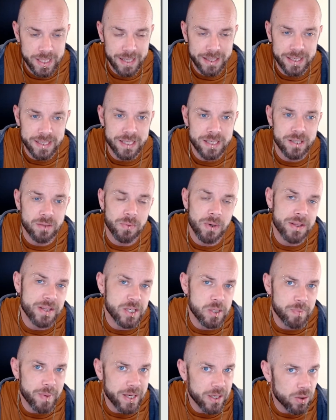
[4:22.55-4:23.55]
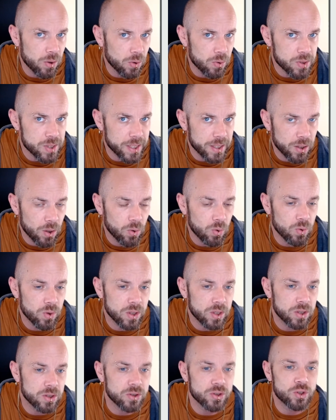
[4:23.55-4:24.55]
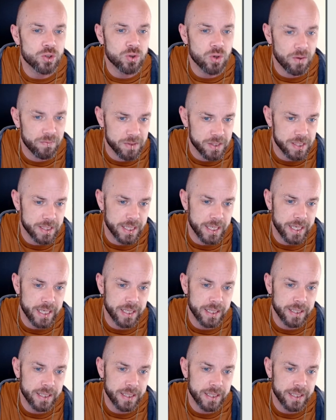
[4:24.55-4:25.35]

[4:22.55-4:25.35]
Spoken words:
Now, this is the one that's been causing all the controversy.